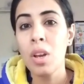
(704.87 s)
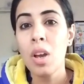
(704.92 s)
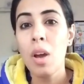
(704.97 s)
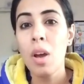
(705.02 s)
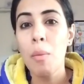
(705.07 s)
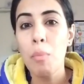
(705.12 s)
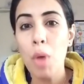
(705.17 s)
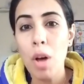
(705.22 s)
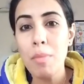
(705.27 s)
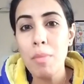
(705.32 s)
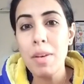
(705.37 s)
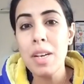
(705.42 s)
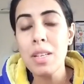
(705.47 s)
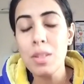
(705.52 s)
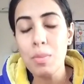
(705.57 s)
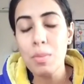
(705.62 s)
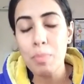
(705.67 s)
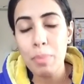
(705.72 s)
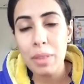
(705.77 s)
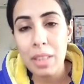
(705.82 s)

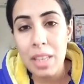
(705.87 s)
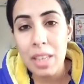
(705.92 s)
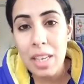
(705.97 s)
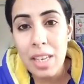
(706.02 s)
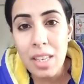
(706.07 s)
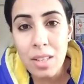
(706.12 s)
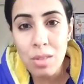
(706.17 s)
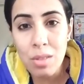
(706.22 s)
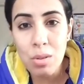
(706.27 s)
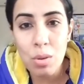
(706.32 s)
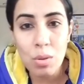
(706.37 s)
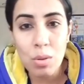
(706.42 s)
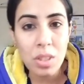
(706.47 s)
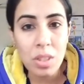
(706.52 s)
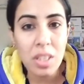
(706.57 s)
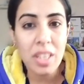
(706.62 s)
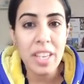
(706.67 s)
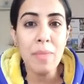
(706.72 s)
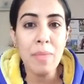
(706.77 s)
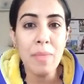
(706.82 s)
Mamas, please
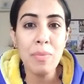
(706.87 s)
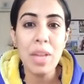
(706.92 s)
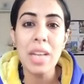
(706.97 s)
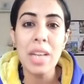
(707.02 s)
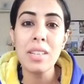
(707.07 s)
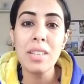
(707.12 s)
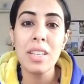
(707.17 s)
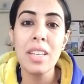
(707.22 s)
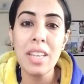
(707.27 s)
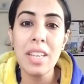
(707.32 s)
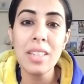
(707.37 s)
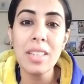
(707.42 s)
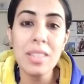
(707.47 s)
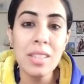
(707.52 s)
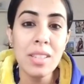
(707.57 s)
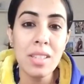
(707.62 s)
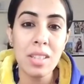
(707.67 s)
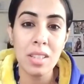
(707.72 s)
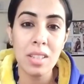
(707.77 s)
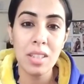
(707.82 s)
don't keep that
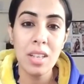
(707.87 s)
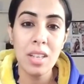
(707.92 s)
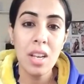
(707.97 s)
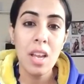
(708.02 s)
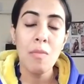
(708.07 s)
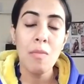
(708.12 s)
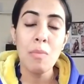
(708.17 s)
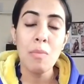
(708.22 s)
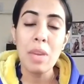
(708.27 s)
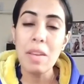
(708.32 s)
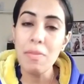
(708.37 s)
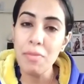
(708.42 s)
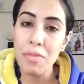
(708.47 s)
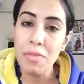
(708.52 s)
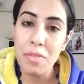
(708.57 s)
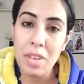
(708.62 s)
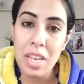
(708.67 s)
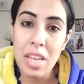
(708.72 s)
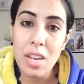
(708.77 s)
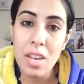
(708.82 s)
guilt. Be
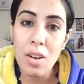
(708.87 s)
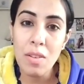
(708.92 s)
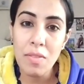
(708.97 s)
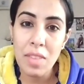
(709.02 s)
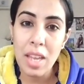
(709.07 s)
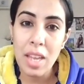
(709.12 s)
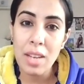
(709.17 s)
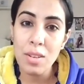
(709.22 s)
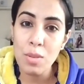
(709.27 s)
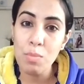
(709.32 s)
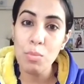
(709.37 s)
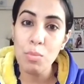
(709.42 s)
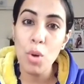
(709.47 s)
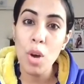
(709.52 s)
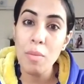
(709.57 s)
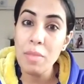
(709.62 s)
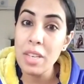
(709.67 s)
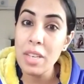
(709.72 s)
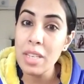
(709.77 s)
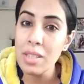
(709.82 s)
free of that
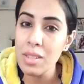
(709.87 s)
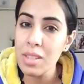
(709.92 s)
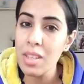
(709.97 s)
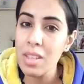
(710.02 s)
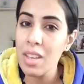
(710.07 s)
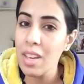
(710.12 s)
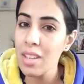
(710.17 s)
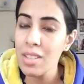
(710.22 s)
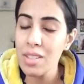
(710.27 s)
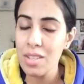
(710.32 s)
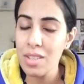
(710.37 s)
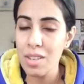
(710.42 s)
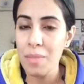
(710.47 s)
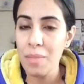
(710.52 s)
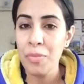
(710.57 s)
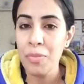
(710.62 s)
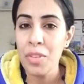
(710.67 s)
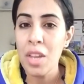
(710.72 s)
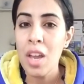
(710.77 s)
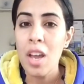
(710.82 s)
mommy's guilt
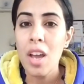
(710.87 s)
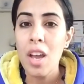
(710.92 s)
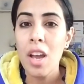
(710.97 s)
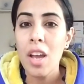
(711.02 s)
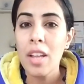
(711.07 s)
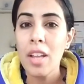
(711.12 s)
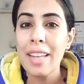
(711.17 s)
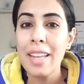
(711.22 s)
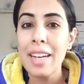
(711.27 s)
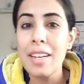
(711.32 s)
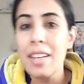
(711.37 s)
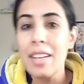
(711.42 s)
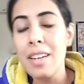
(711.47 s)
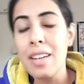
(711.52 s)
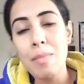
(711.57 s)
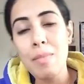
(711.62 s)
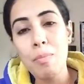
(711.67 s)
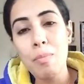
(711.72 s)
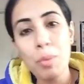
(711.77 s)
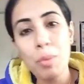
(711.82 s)
that
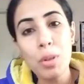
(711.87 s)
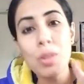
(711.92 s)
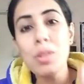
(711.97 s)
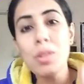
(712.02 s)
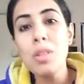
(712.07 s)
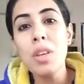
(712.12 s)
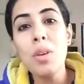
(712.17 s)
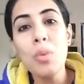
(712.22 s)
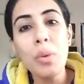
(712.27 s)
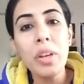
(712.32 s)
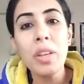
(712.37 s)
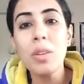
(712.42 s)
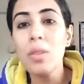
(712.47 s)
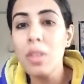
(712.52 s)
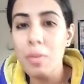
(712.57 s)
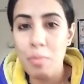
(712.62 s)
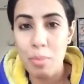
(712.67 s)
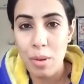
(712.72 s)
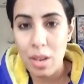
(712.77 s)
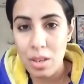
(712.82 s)
pulls you into
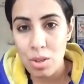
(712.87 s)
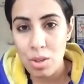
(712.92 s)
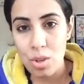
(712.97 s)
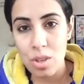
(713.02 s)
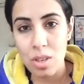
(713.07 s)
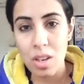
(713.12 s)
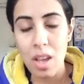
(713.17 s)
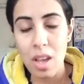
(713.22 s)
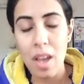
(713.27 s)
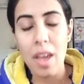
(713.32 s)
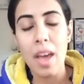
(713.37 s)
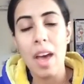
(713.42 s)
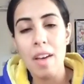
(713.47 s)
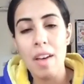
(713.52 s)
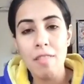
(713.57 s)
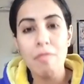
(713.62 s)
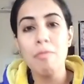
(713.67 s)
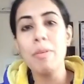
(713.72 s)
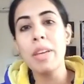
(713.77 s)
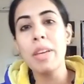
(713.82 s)
depression. I
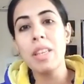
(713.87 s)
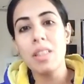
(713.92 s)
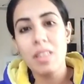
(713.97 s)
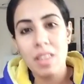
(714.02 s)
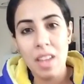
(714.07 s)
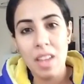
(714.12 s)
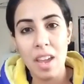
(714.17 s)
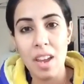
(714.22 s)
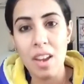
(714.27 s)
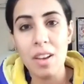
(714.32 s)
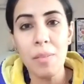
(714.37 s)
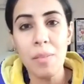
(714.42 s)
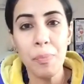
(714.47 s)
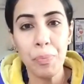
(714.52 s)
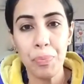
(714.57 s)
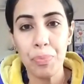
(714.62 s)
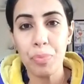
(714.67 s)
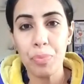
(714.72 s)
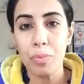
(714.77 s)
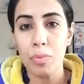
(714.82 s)
have been there
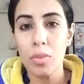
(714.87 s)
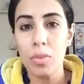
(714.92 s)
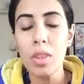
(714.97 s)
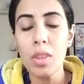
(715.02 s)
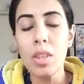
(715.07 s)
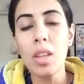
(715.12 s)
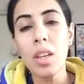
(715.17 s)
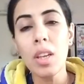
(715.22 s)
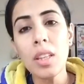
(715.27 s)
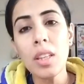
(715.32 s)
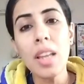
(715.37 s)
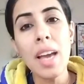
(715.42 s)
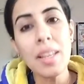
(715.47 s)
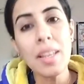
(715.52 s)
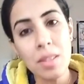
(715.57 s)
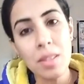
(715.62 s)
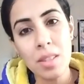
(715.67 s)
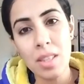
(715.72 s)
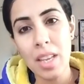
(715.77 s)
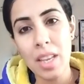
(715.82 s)
in
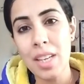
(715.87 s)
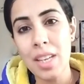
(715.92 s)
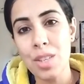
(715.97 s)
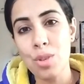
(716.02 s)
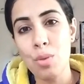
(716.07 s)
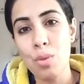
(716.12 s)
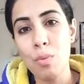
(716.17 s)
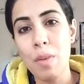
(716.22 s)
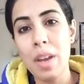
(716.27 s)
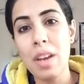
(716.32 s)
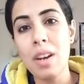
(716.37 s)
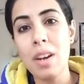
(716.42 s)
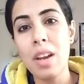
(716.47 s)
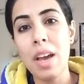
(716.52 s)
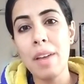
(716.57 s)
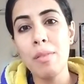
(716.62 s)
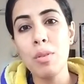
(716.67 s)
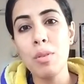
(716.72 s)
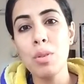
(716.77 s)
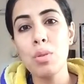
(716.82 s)
that stage where
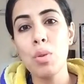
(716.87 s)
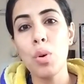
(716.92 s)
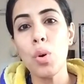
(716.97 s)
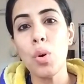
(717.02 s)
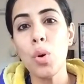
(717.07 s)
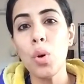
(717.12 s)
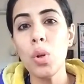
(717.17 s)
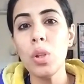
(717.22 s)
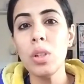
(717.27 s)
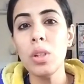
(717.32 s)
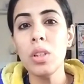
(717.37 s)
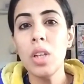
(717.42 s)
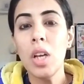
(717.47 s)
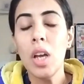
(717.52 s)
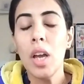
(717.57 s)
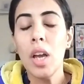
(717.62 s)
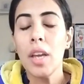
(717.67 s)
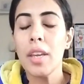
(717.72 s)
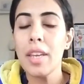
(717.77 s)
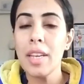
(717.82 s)
I was all
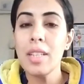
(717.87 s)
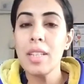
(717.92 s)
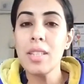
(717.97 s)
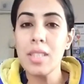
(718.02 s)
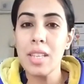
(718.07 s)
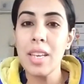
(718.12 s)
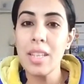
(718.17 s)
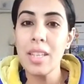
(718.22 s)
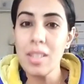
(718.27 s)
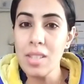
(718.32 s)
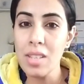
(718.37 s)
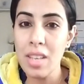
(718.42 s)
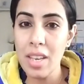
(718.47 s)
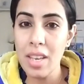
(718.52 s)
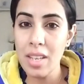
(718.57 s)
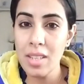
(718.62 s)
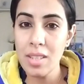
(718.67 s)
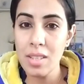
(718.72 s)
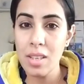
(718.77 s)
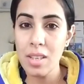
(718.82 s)
guilt, guilt,
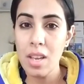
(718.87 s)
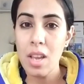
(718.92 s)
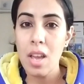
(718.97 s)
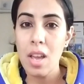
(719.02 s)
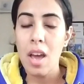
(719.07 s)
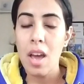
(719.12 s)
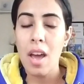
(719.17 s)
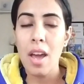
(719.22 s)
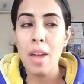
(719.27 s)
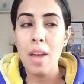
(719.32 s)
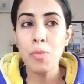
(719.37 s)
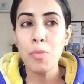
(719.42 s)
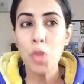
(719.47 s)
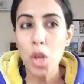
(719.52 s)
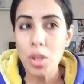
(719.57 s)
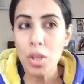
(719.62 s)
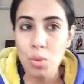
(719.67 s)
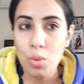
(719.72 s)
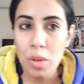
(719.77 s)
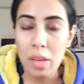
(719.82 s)
guilt. I am
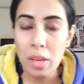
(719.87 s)
not doing